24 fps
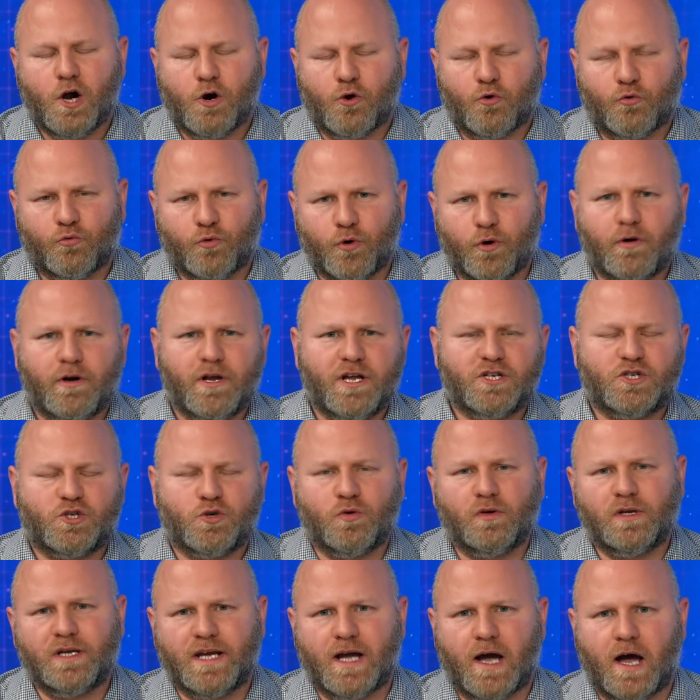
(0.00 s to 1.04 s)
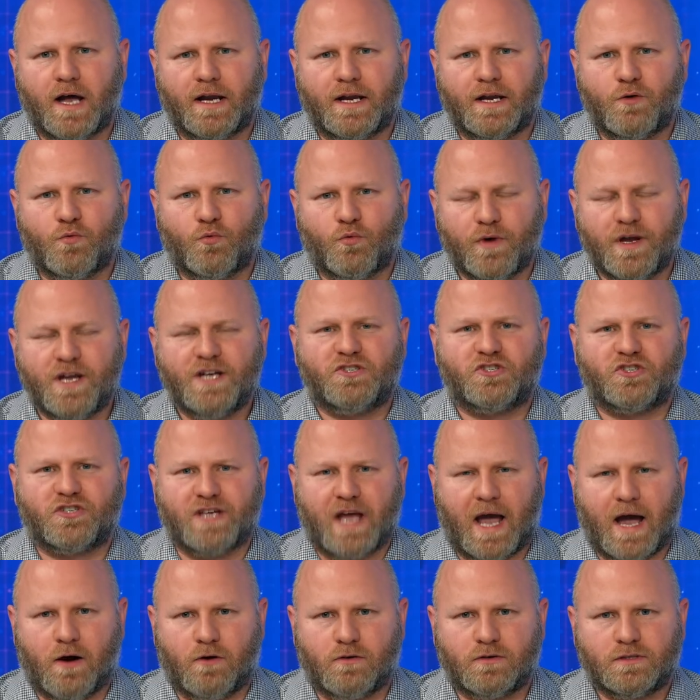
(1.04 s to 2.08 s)
Rudy Giuliani reached
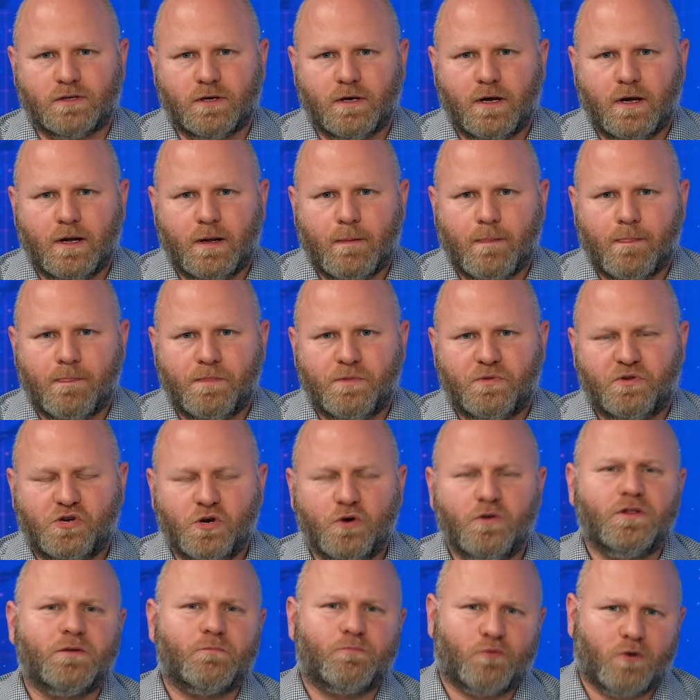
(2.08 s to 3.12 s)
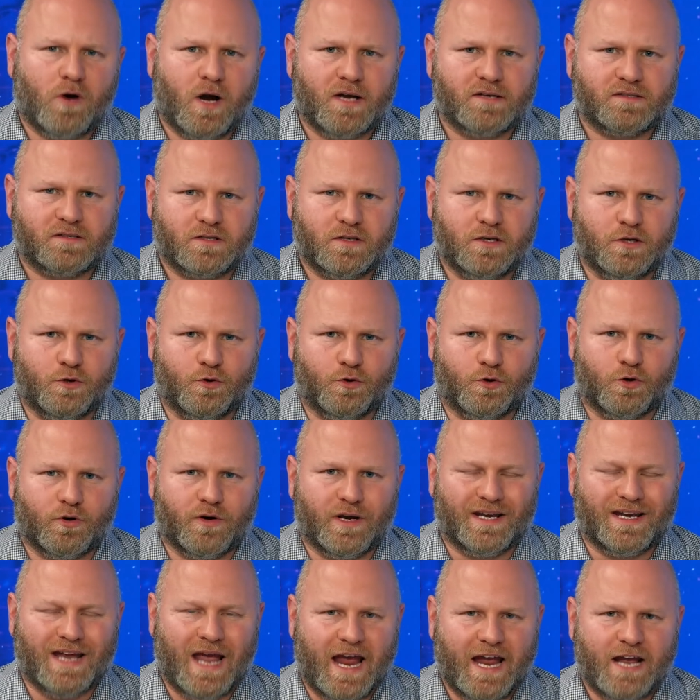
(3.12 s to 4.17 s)
out to the prosecutor
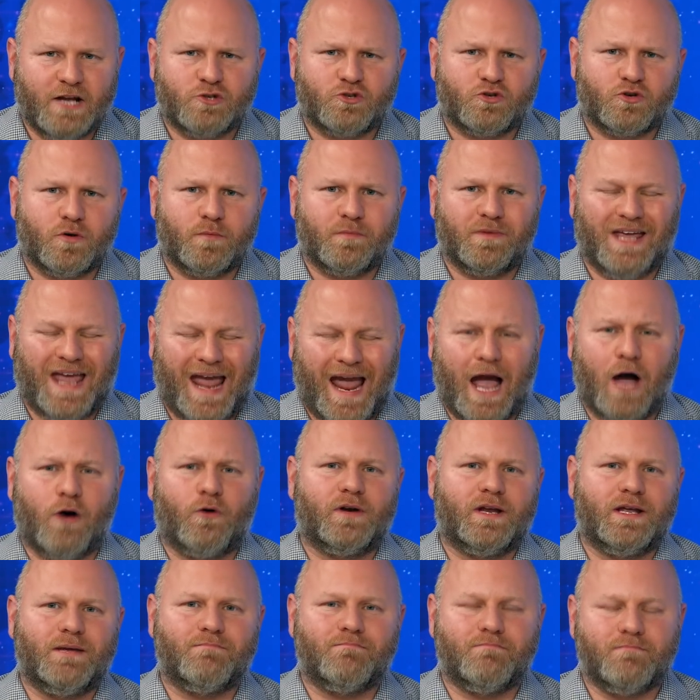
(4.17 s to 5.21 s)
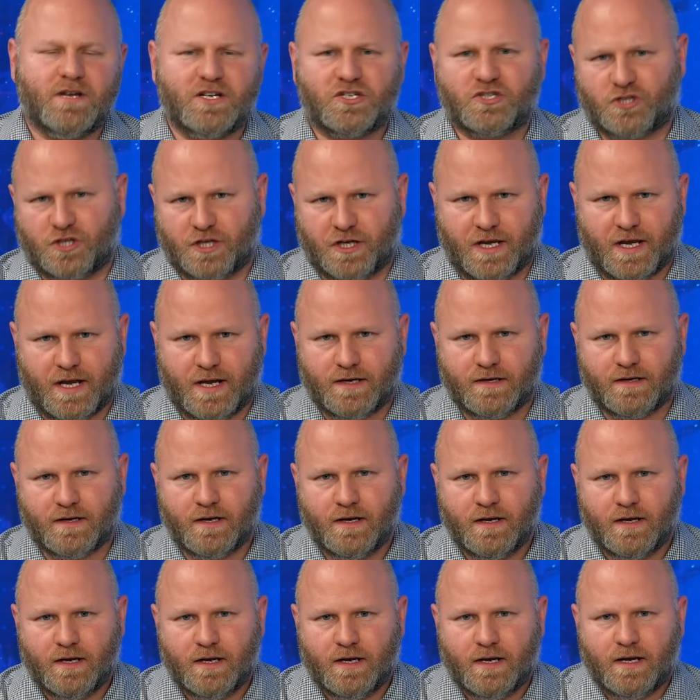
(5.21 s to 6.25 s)
in Antrim County, Michigan,
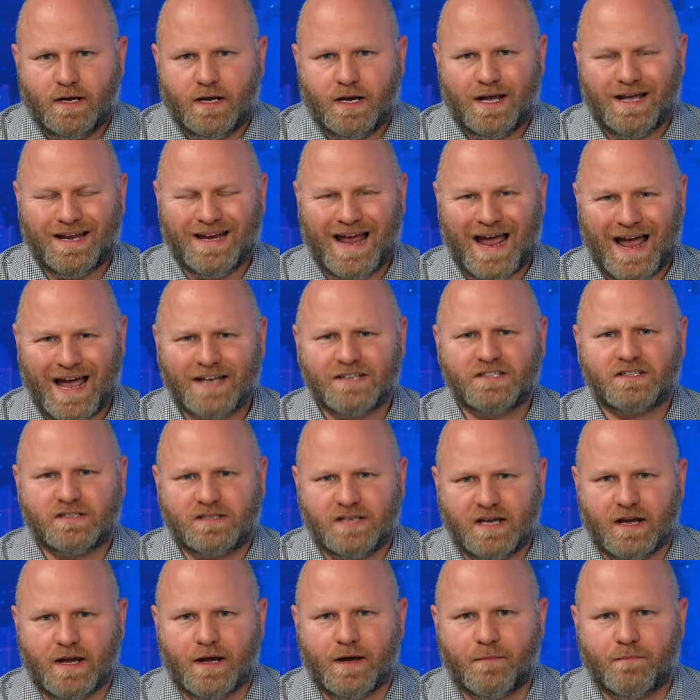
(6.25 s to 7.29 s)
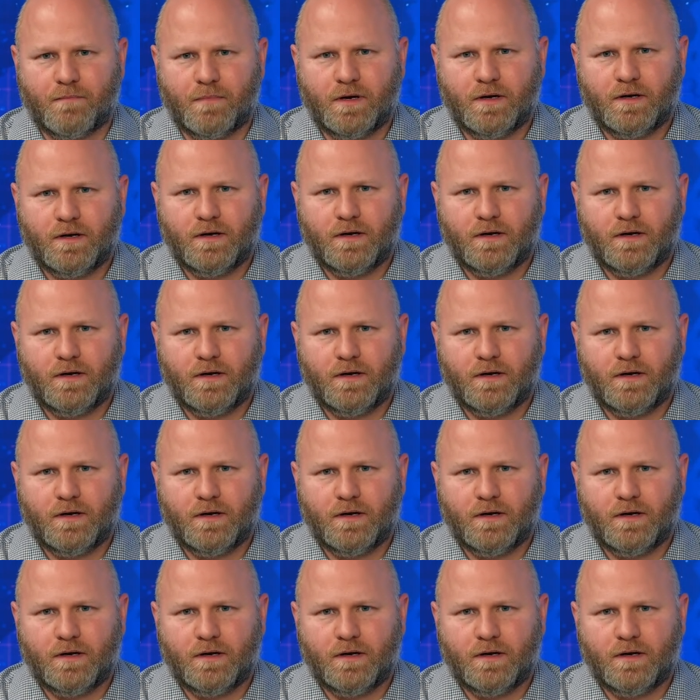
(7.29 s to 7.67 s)
and asked him